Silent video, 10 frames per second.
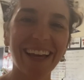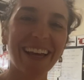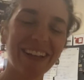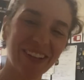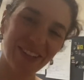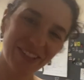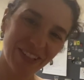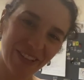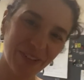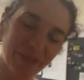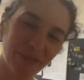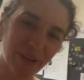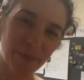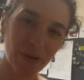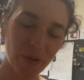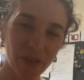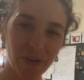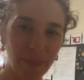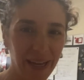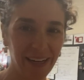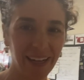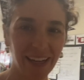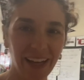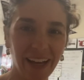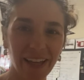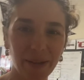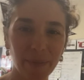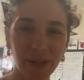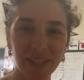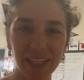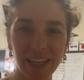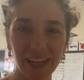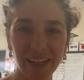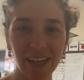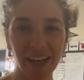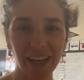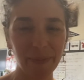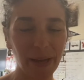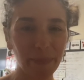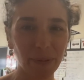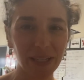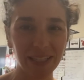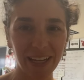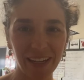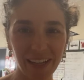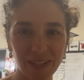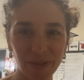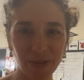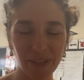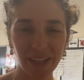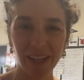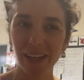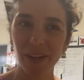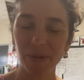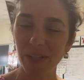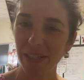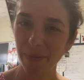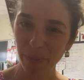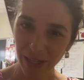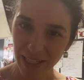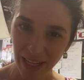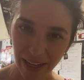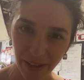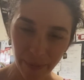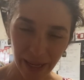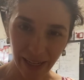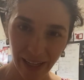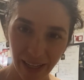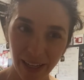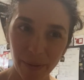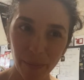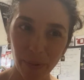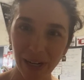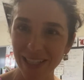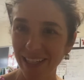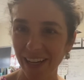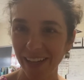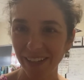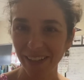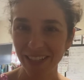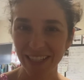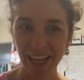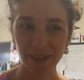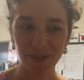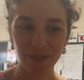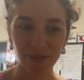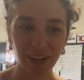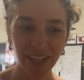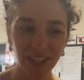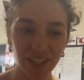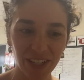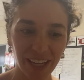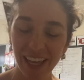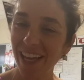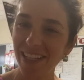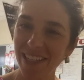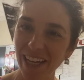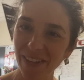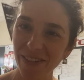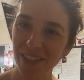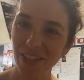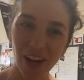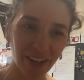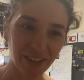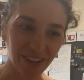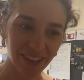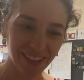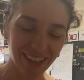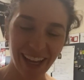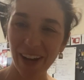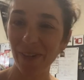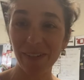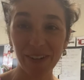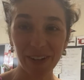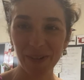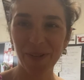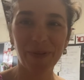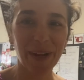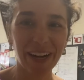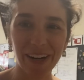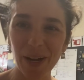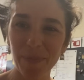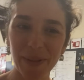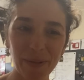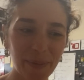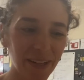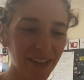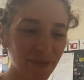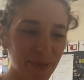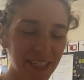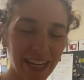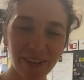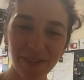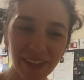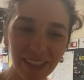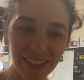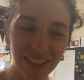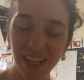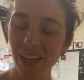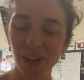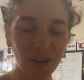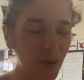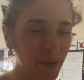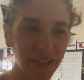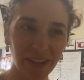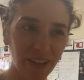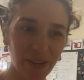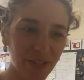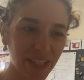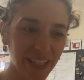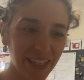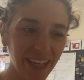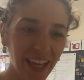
Hello to you from Northern Maine. I am Marcy Young. I am at Presque Isle High School, which is in Presque Isle, Maine. Presque Isle sounds French and it sounds nautical. However, we are up in the middle of potato fields, nowhere near the ocean,